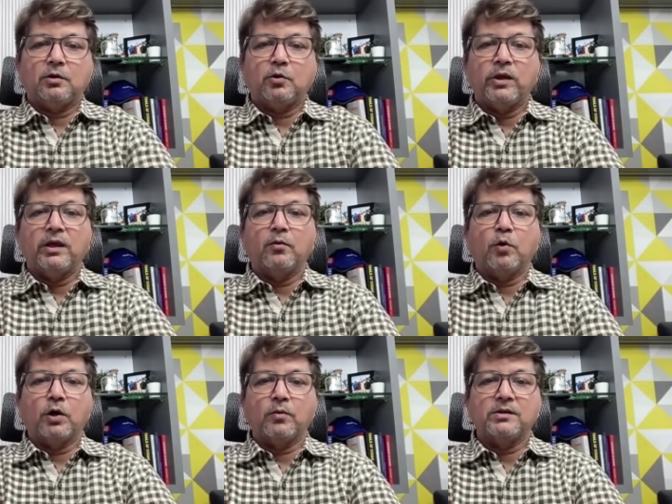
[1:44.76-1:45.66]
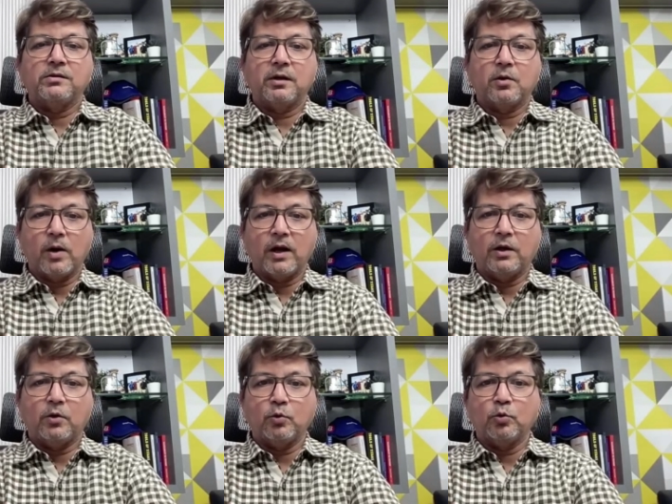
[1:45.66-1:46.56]
doing whatever is
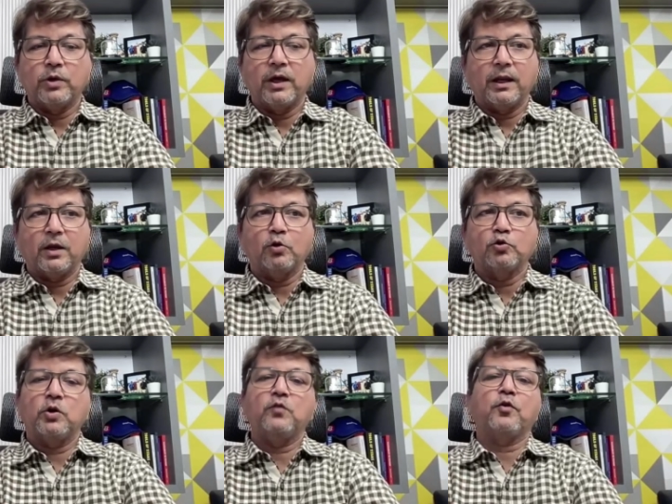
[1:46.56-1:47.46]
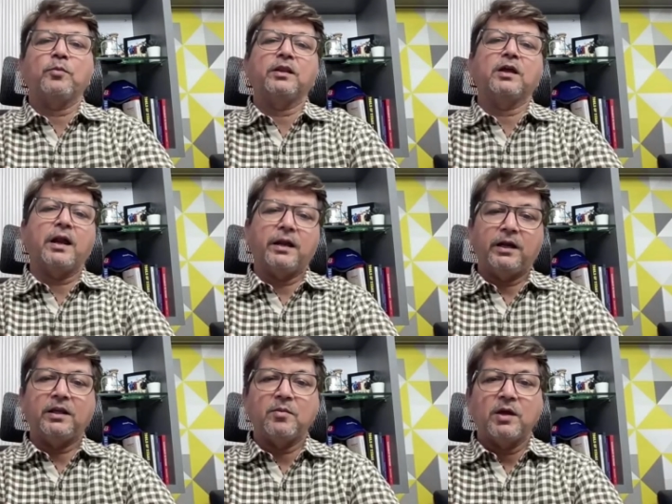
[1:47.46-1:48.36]
required to do there, and also informing the
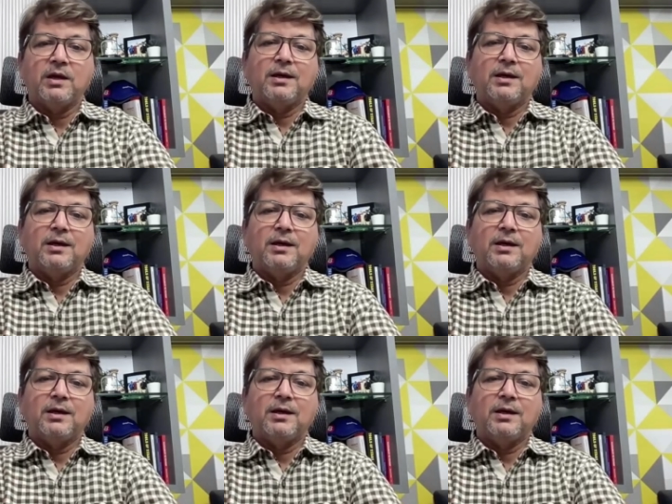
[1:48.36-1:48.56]
IT team